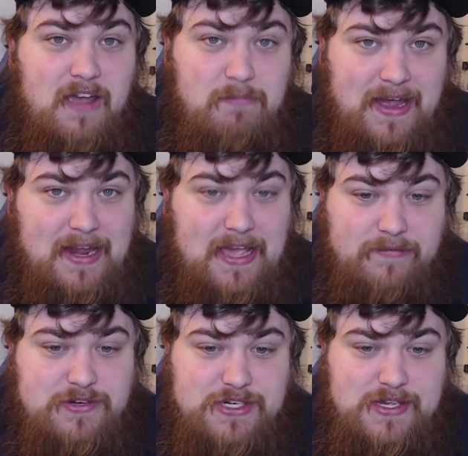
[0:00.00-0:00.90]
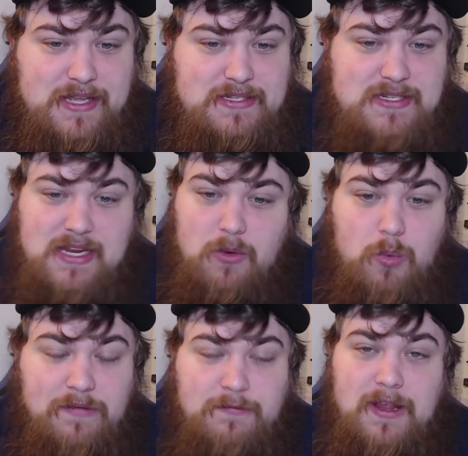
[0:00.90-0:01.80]
batting average against and a
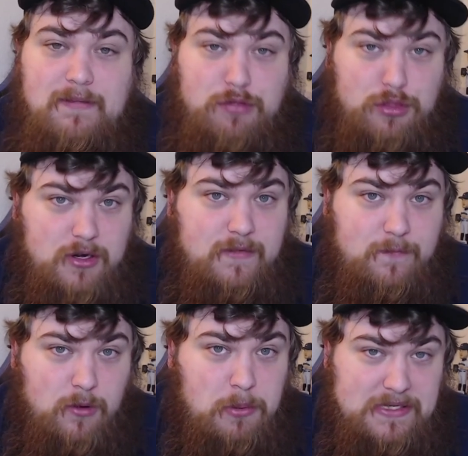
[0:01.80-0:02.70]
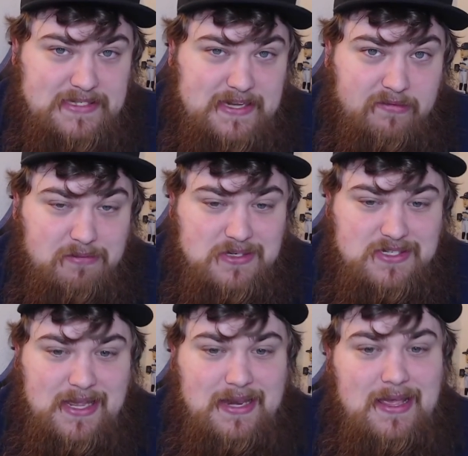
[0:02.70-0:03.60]
whiff rate of
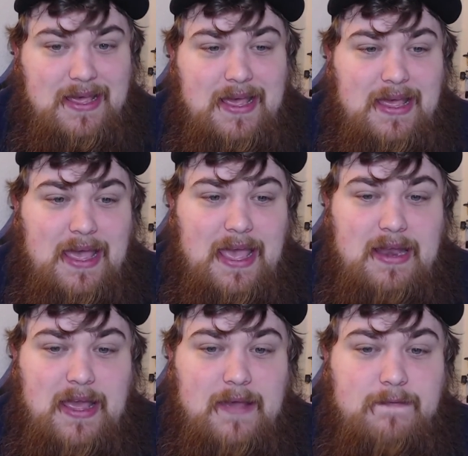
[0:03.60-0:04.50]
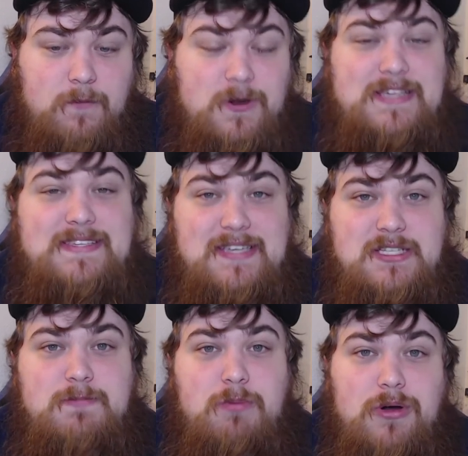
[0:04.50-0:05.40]
34.7% and a
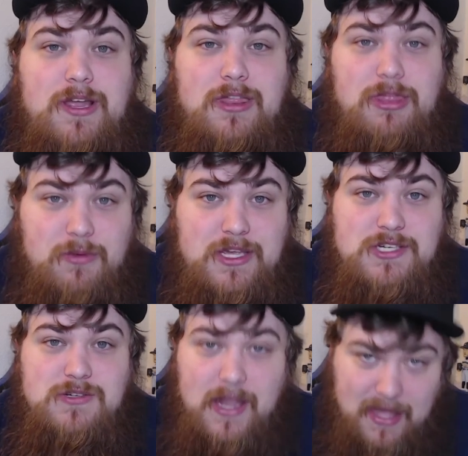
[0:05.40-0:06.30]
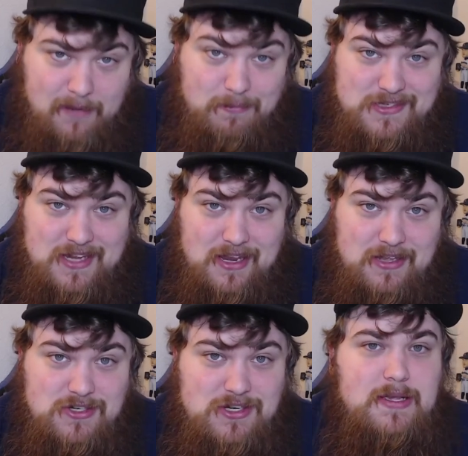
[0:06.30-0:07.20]
46.3 strikeout
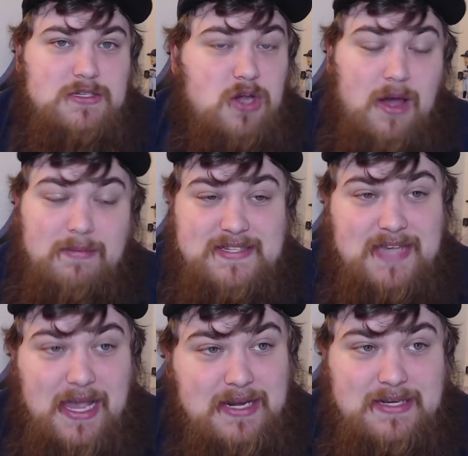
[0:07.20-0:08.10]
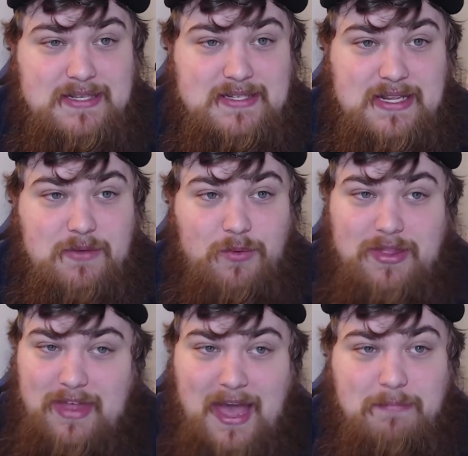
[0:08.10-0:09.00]
percentage. So I'm excited to see
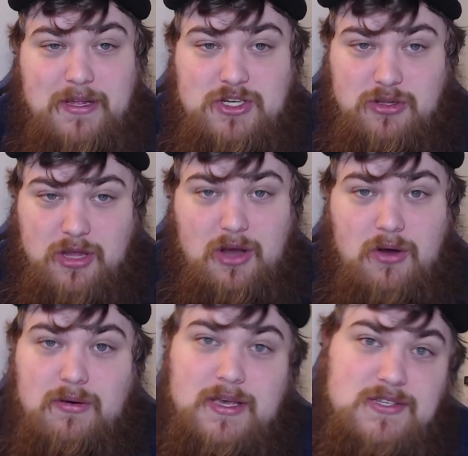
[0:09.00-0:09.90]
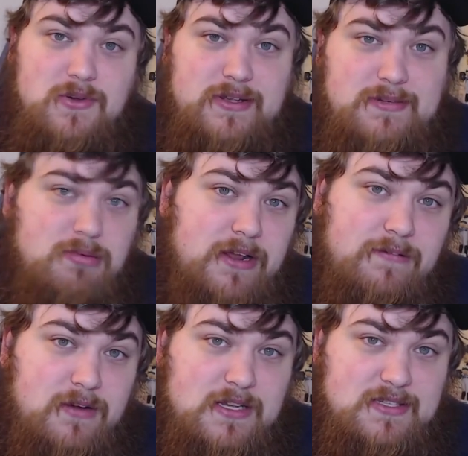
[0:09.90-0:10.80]
what that pitch alone is going to bring
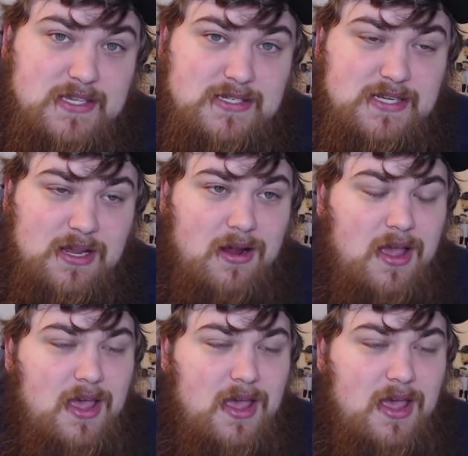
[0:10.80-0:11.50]
for us this year.